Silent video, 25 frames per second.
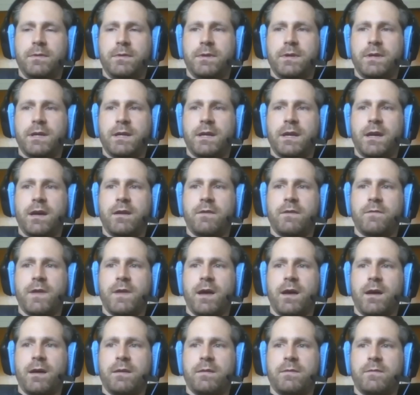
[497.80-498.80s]
kind of
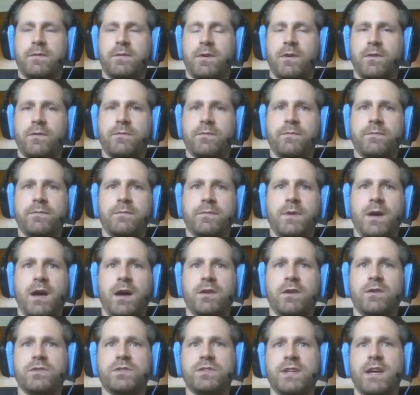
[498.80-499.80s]
that,
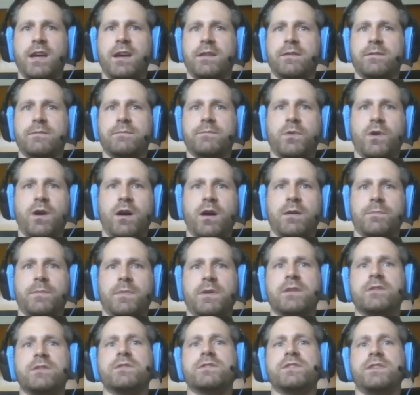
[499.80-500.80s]
understand
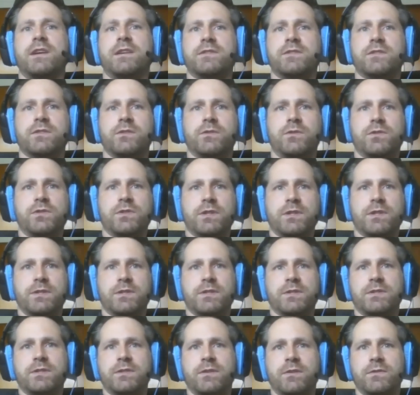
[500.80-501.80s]

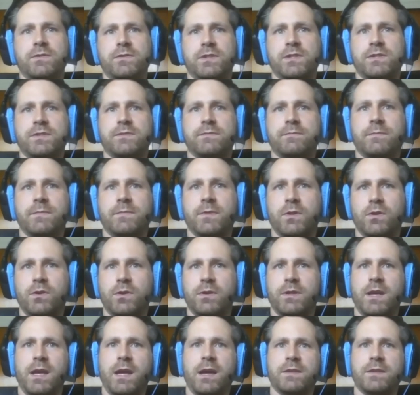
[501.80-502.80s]
solutions. Don't just learn
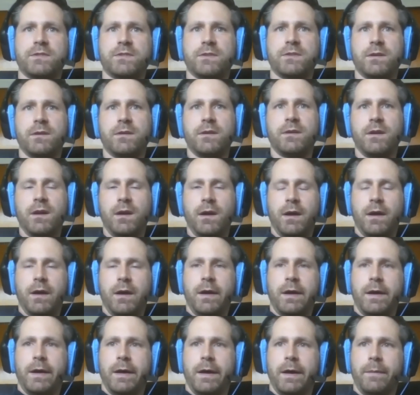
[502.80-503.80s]
the answer.
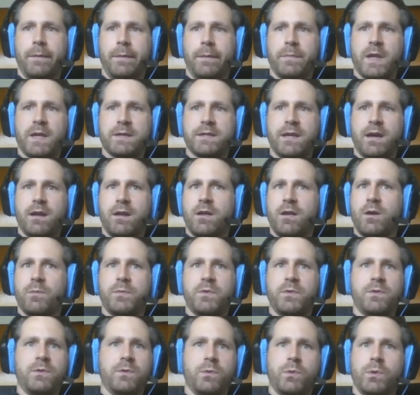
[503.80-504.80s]
Because that'll help
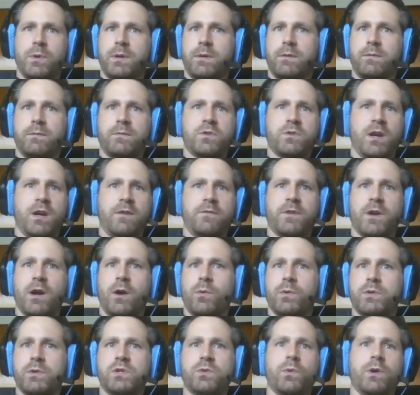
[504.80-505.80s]
you in trying to figure out
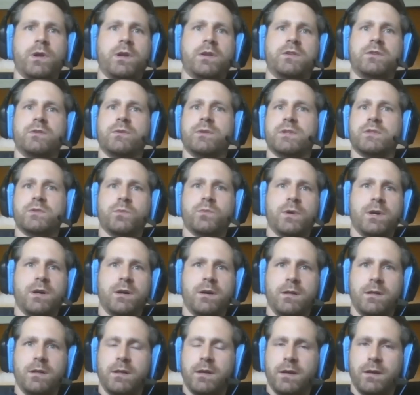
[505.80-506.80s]
what you want to do as well.
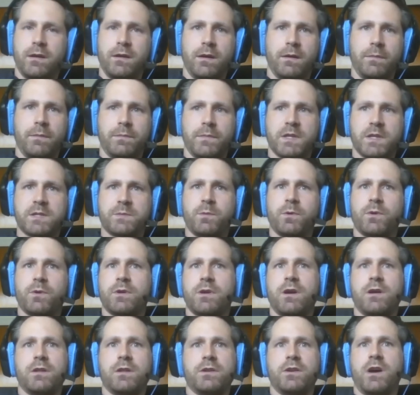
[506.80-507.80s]

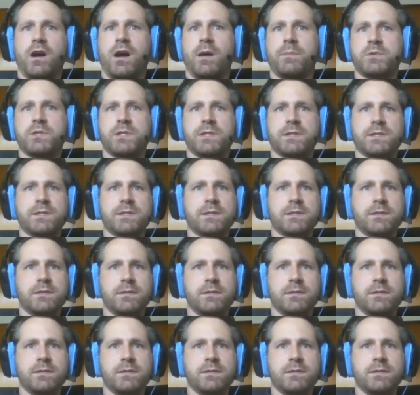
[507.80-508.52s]
Explore all your options.